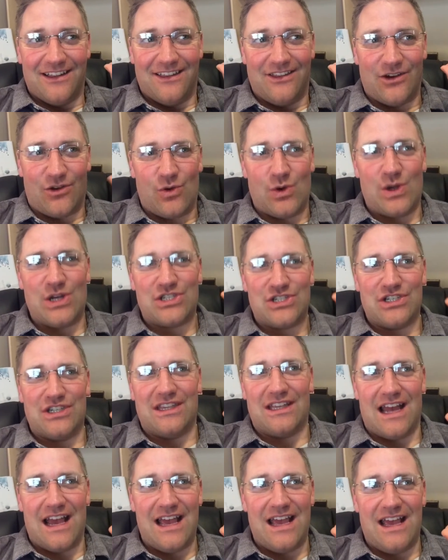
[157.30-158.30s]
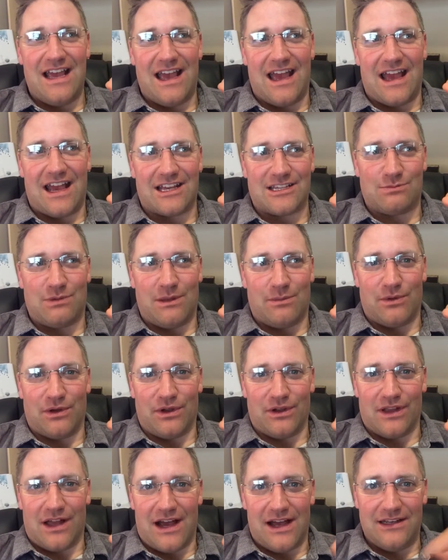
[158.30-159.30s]
the question that I ask
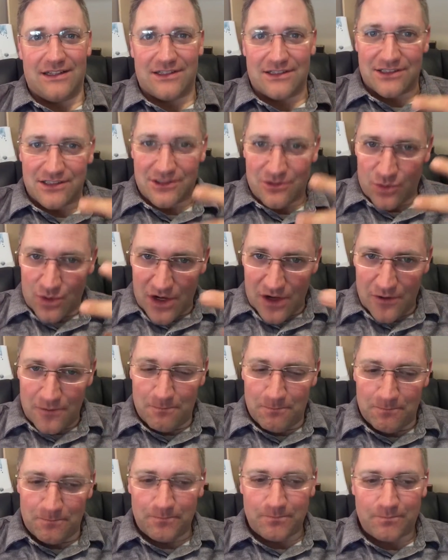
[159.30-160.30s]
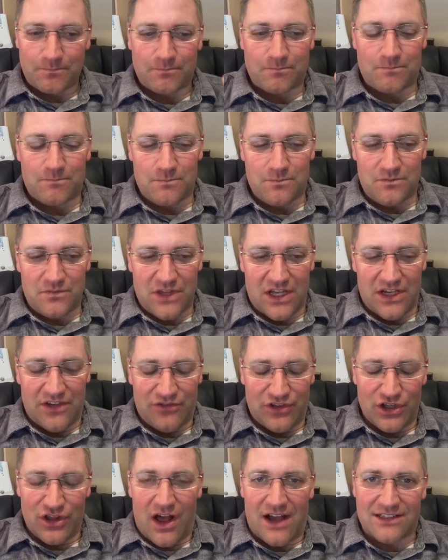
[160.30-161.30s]
people a lot is, well,
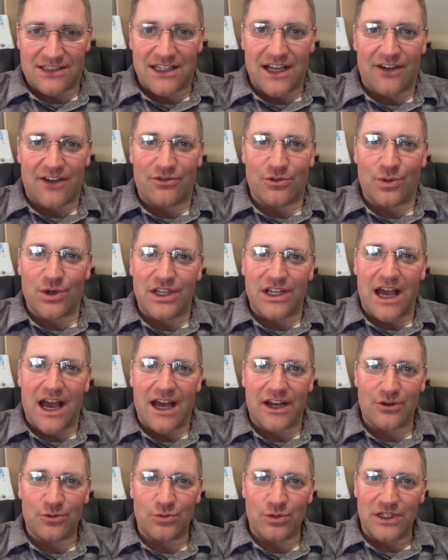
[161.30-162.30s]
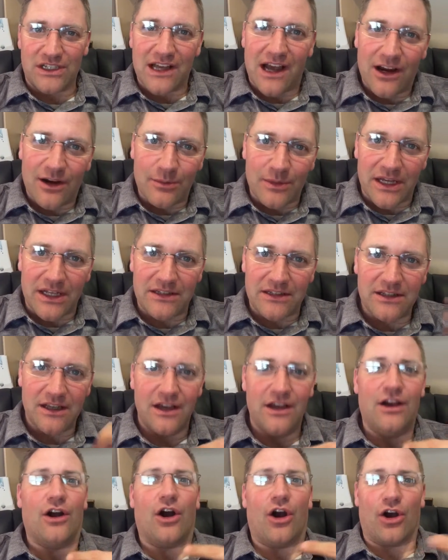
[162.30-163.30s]
if you lost half of what you had in retirement,
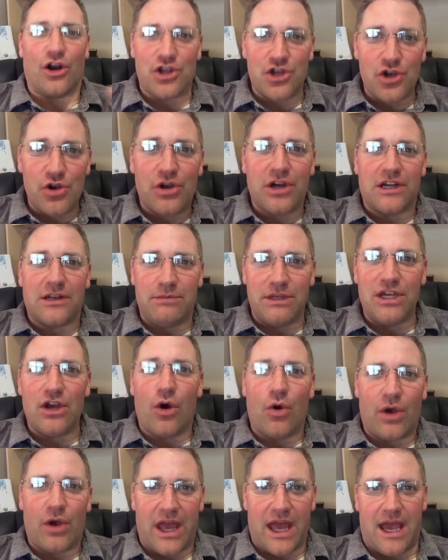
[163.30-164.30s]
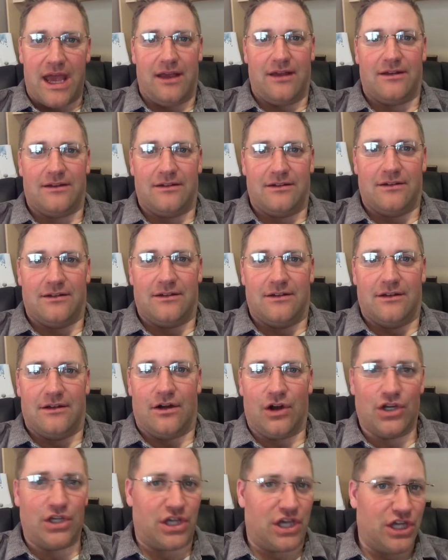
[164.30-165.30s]
are you going to be okay?
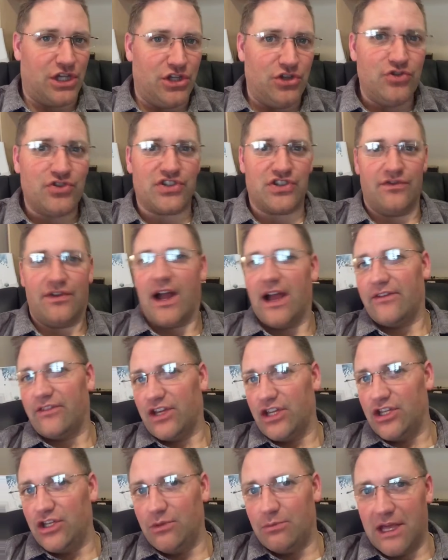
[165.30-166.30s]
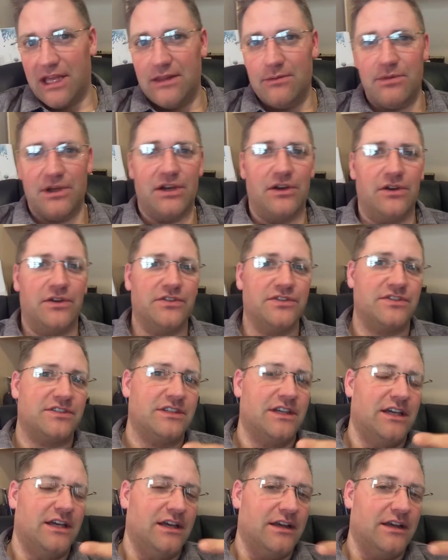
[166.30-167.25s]
Can you survive? Can you pay the bills?